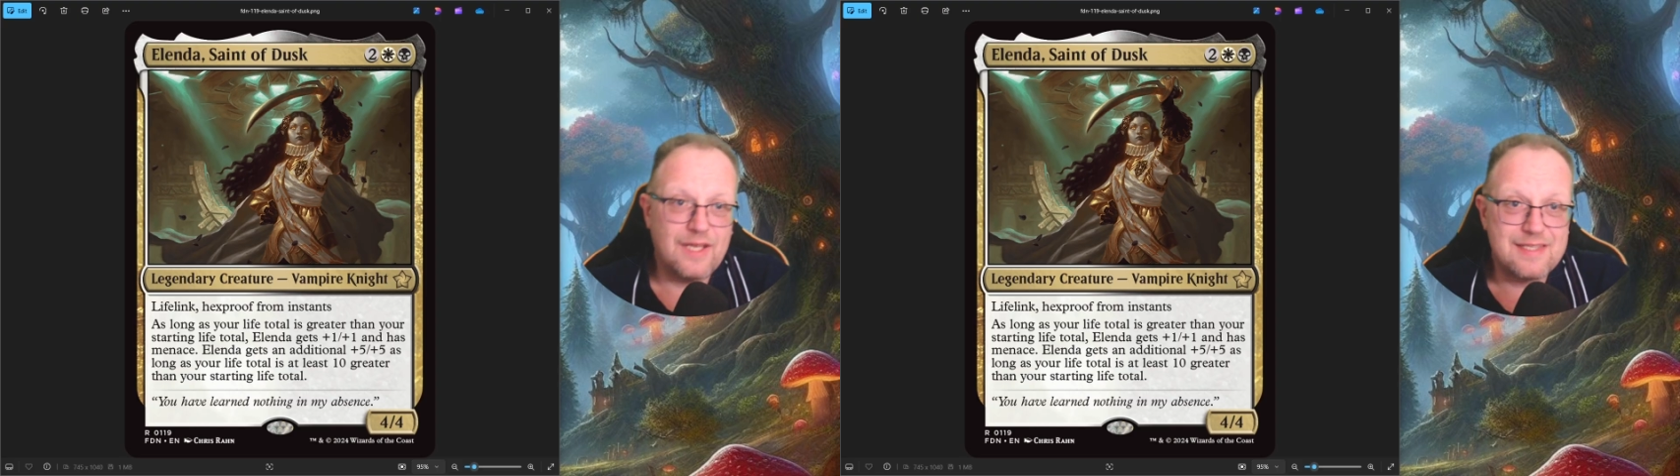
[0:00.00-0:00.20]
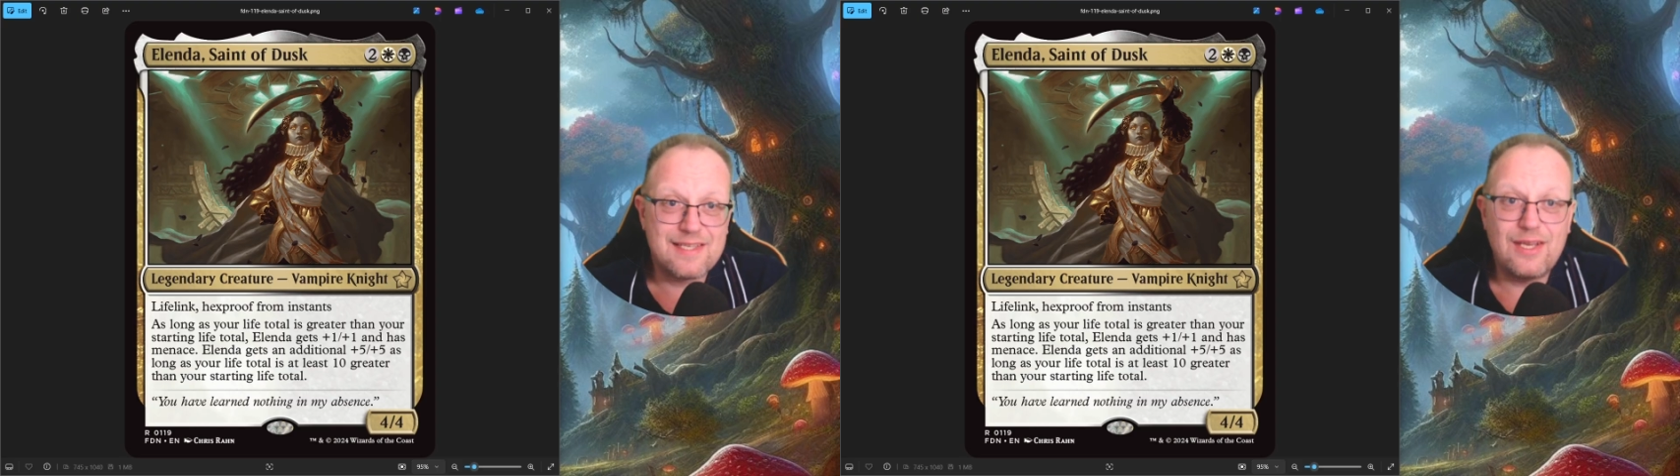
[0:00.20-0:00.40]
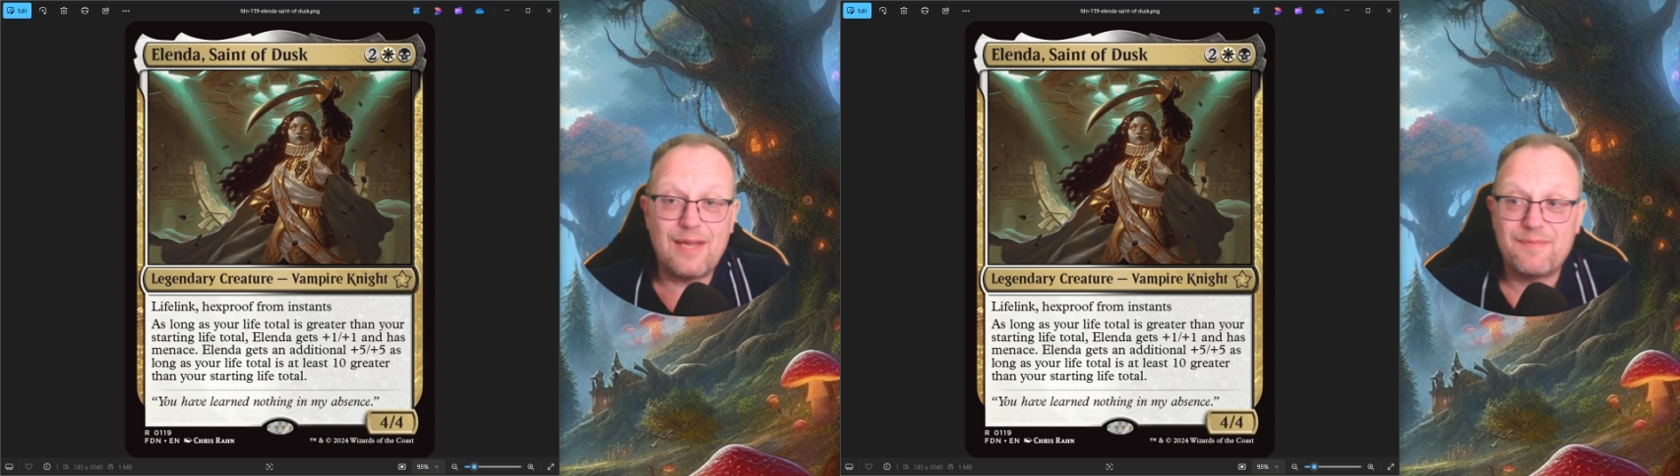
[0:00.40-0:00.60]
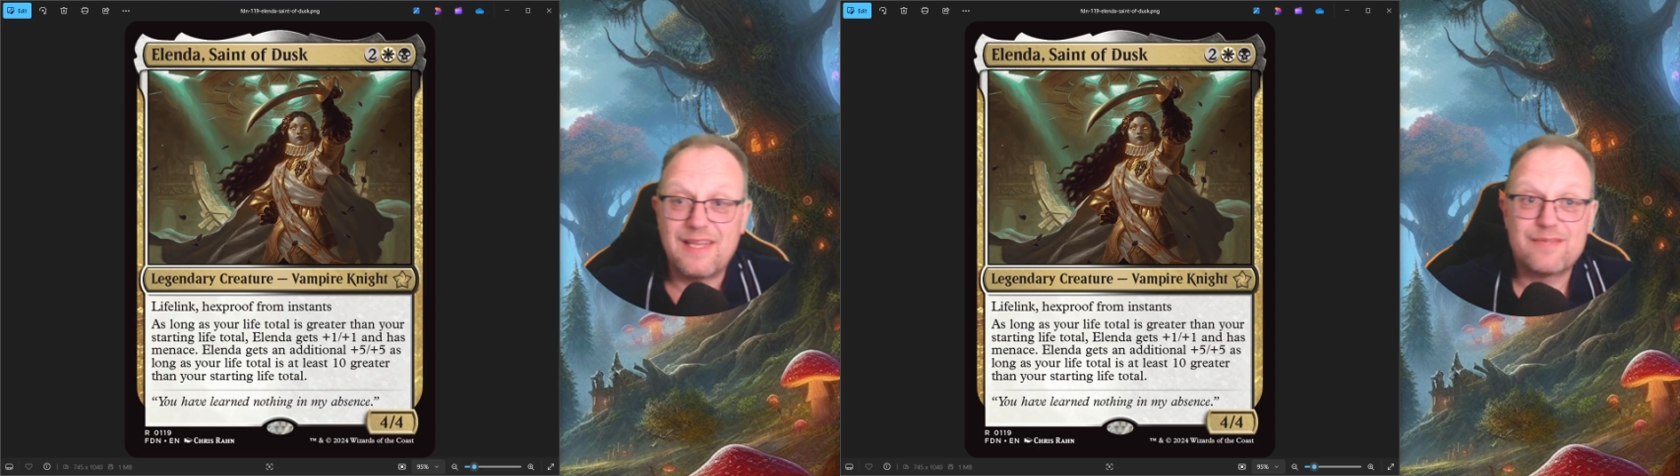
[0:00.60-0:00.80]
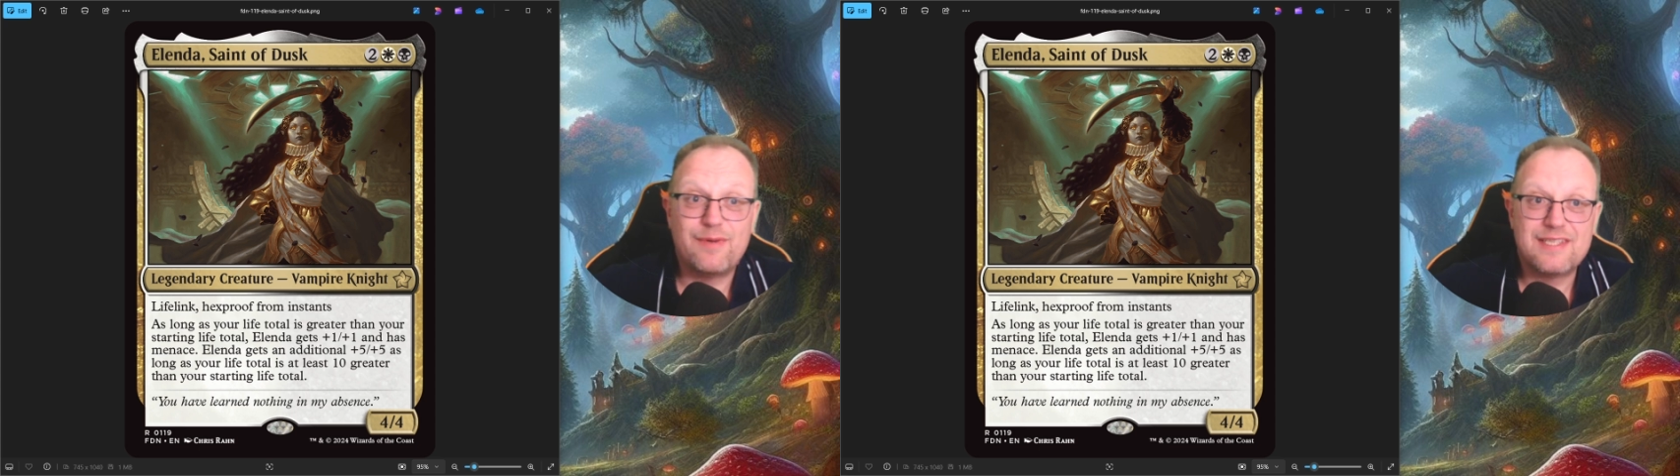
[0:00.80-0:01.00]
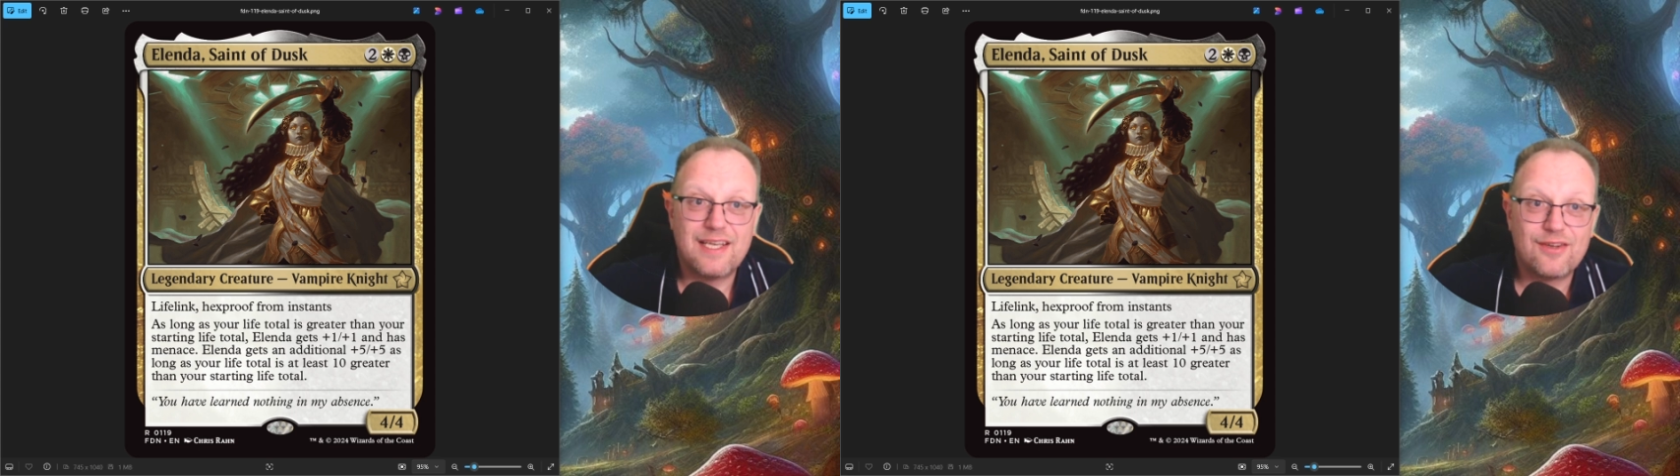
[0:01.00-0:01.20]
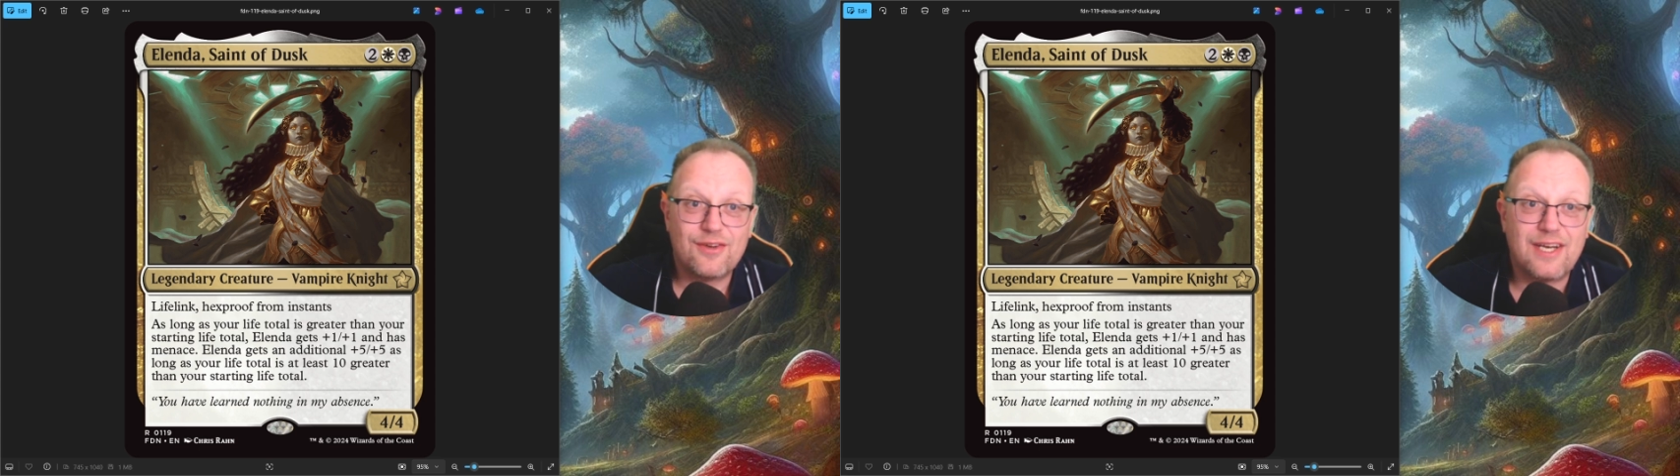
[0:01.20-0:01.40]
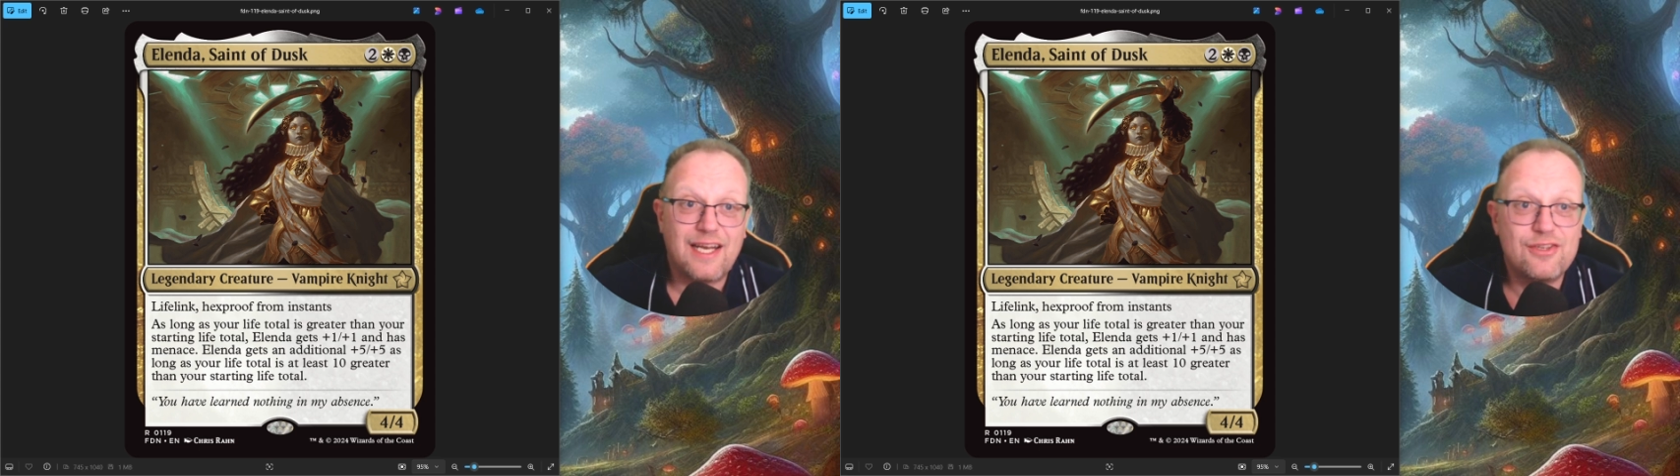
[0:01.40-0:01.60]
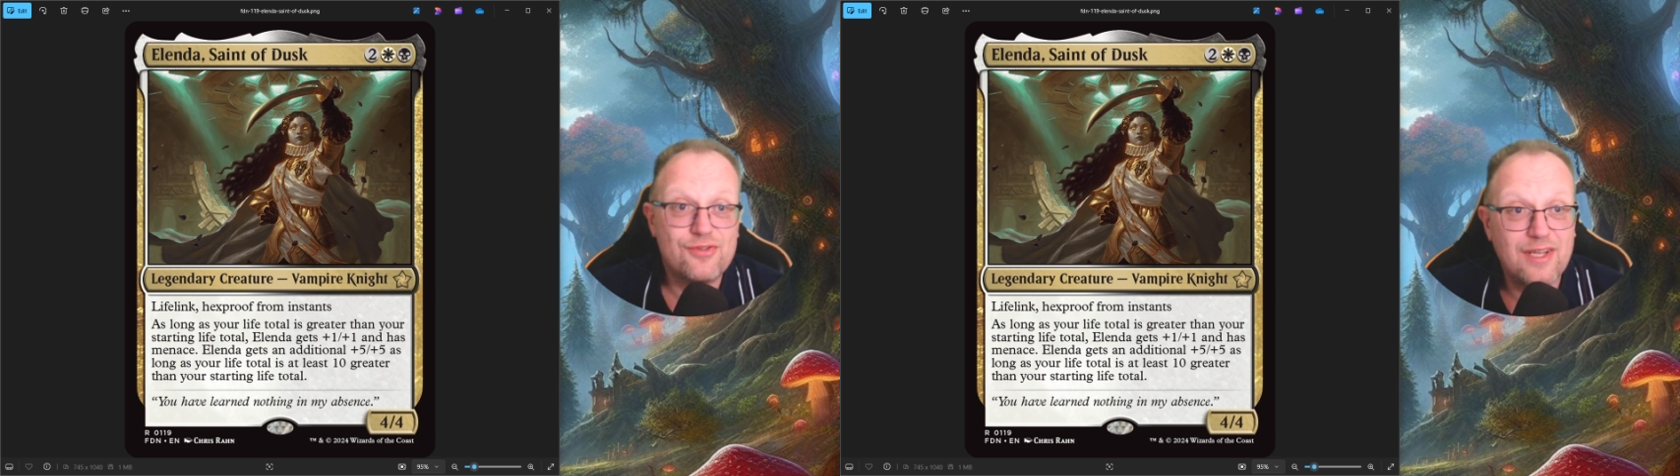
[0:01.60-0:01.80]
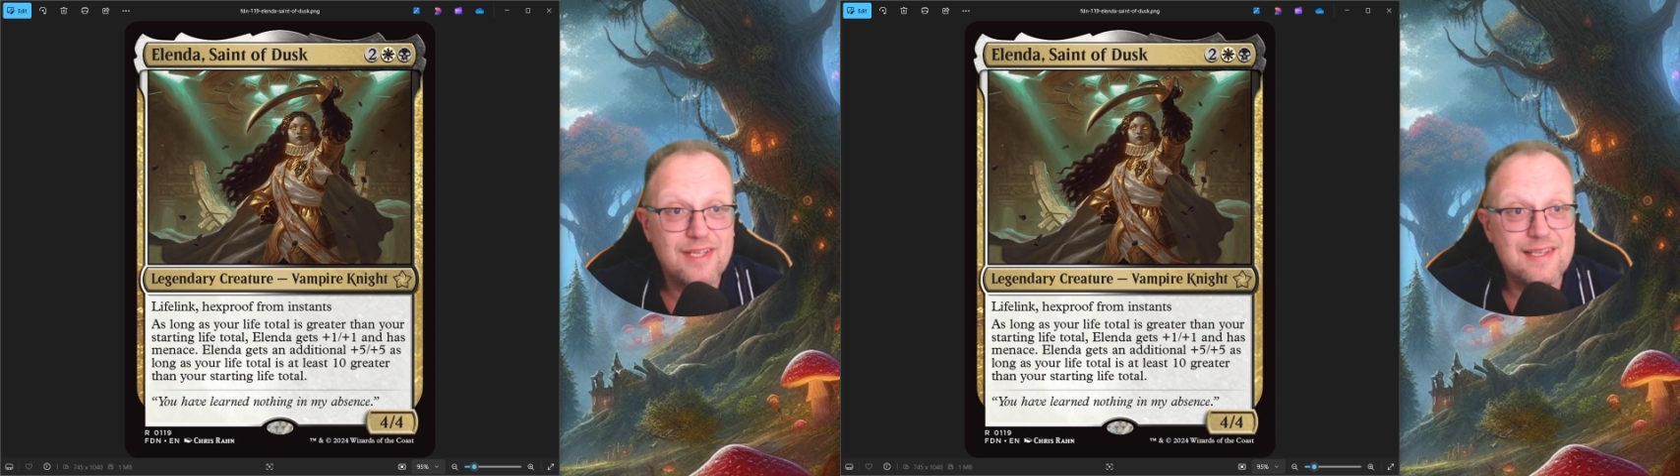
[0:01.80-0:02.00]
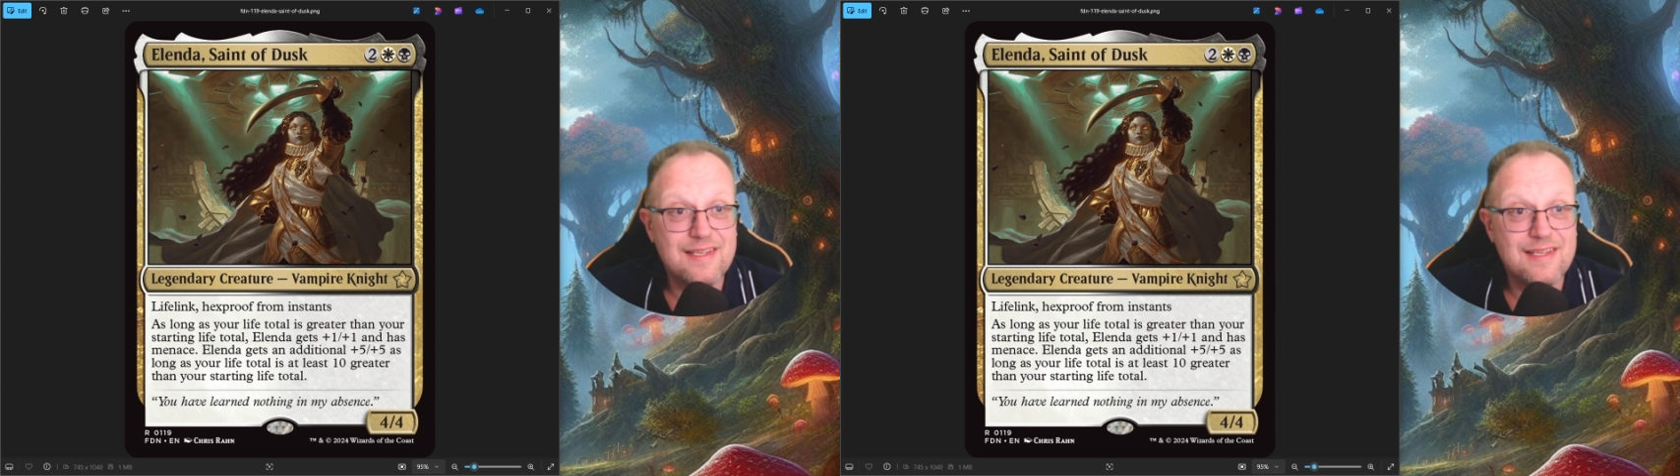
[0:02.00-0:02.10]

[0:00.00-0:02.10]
So yeah, that's my take on Elenda,